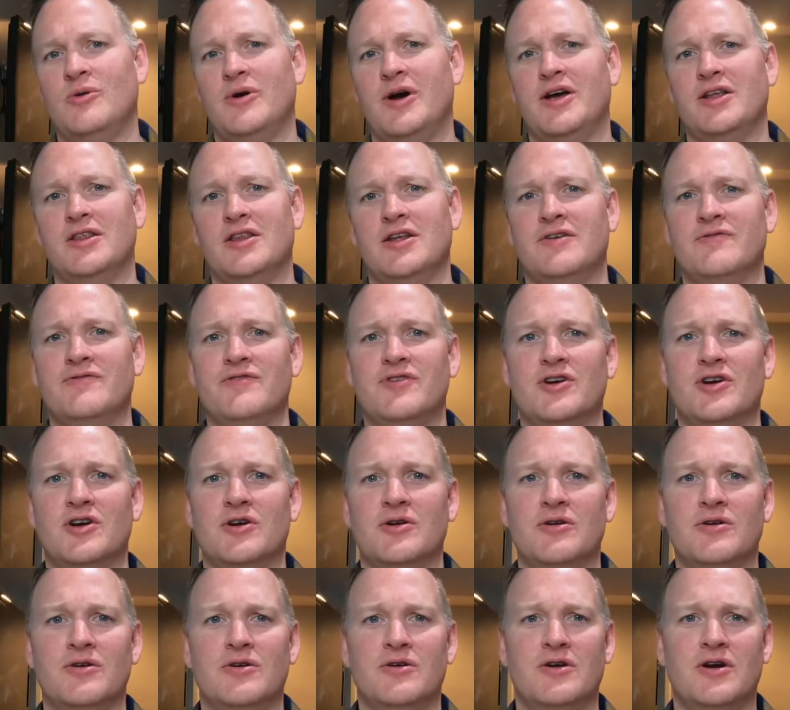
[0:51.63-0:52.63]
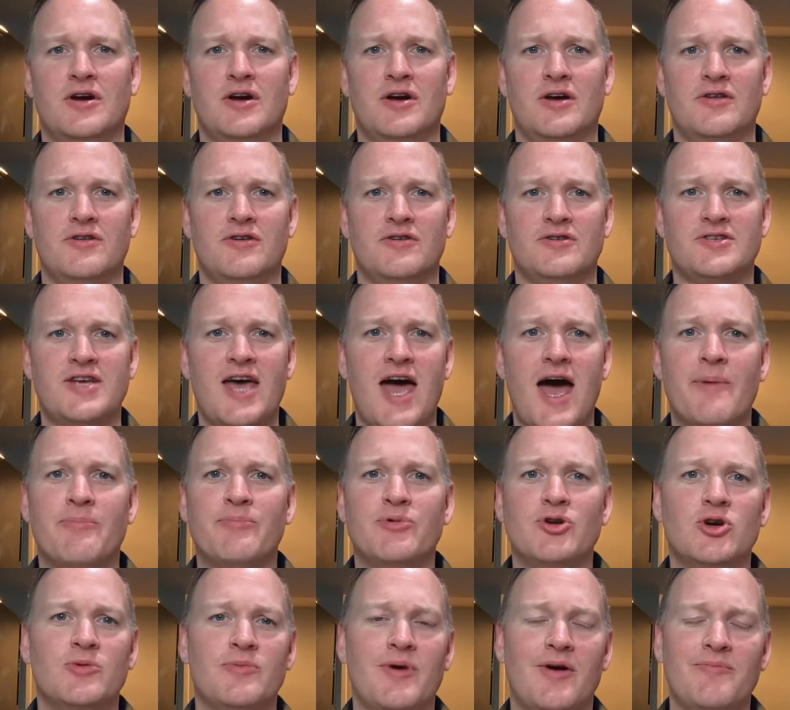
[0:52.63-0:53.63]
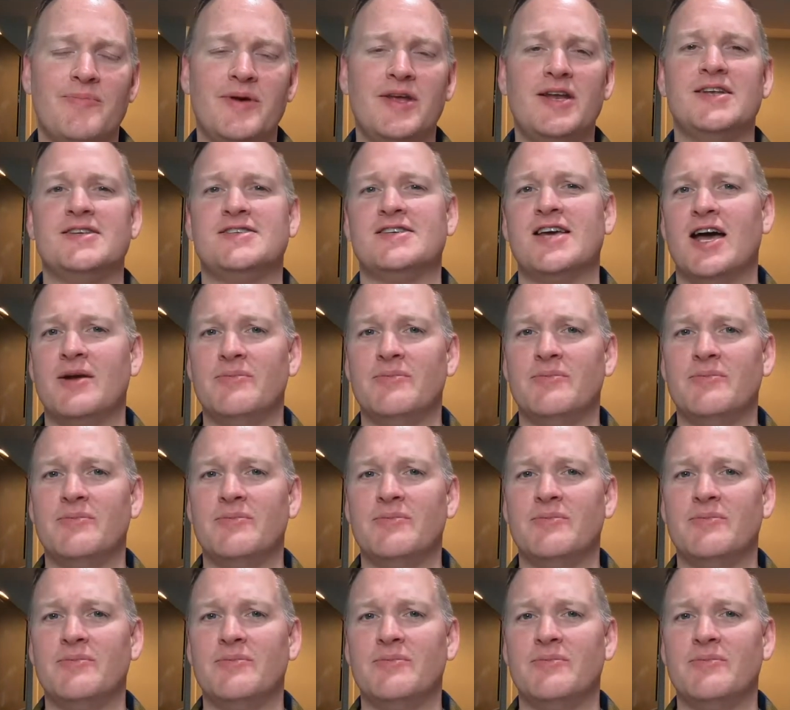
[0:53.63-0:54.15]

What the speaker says: I love their tap room. I've been inside